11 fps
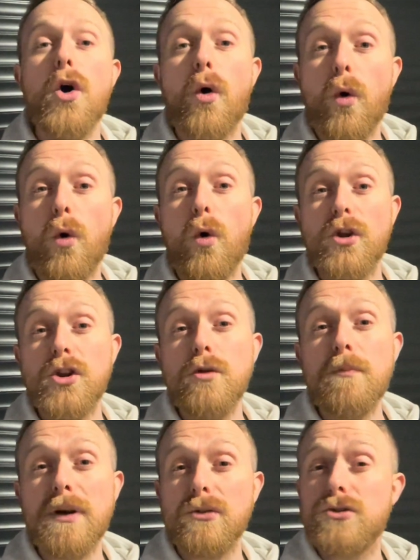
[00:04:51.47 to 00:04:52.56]
or you
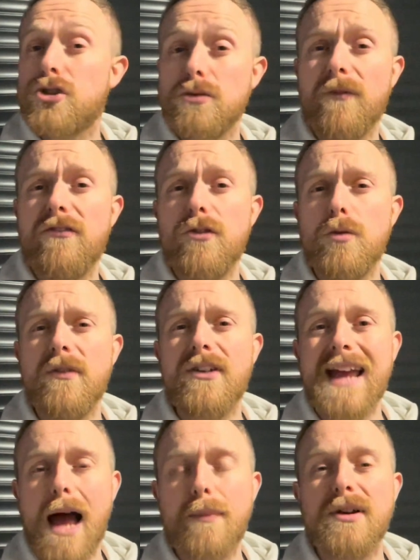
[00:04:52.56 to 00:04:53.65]
build some form of
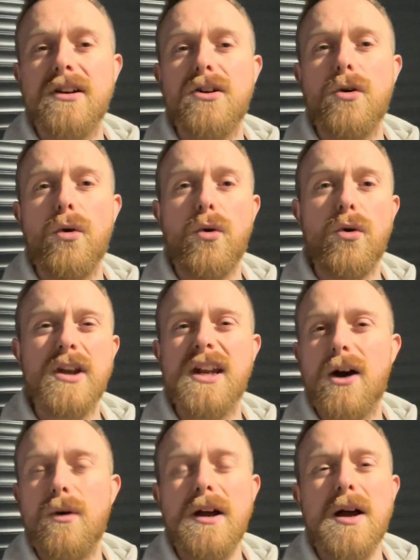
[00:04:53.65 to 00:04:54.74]
cabinet or, you know,